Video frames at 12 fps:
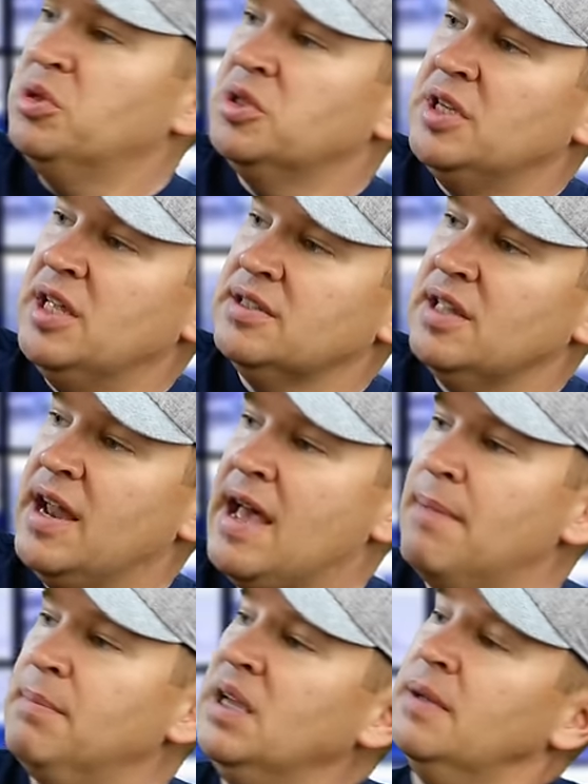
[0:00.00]
You'll see that's not
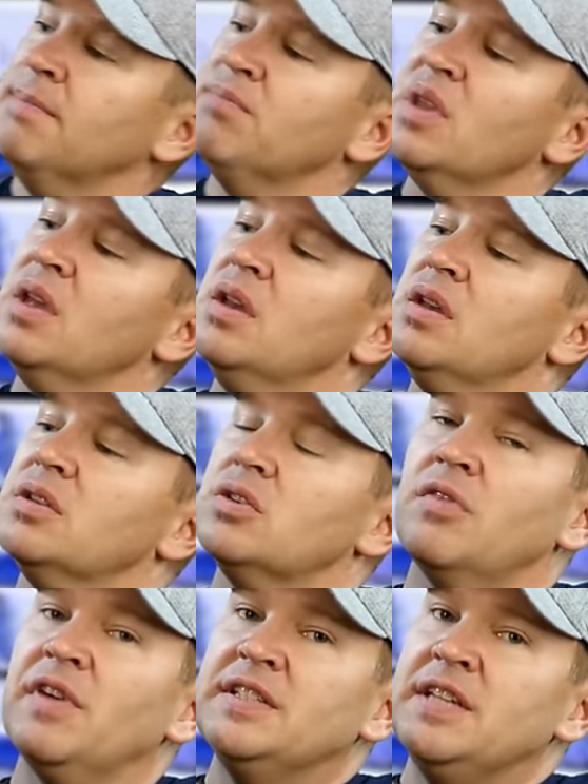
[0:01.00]
happening.
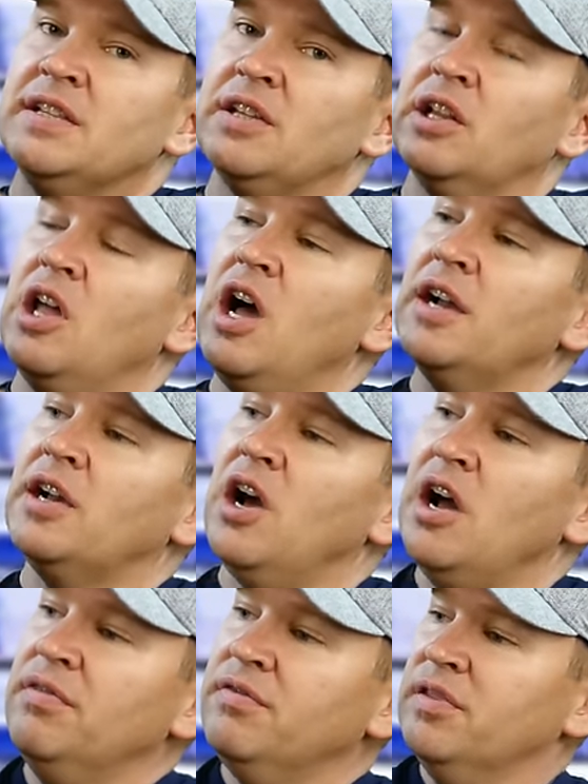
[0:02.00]
So if I take the lock
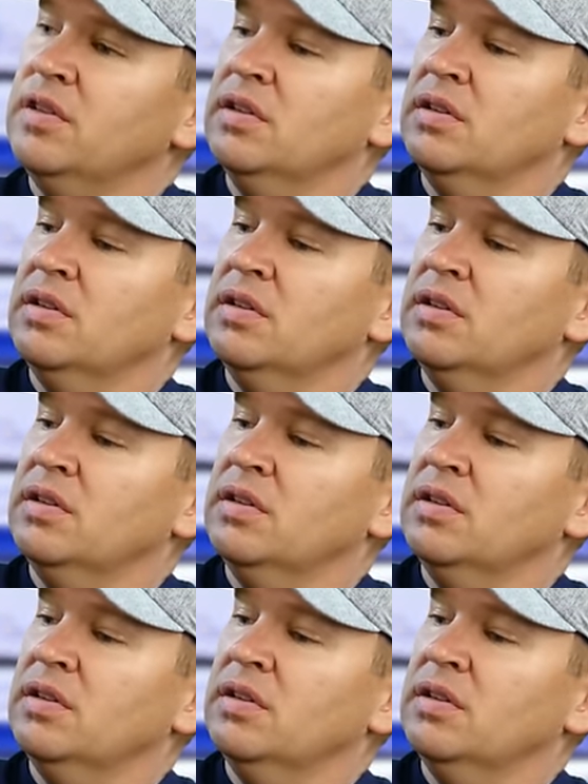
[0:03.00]
off,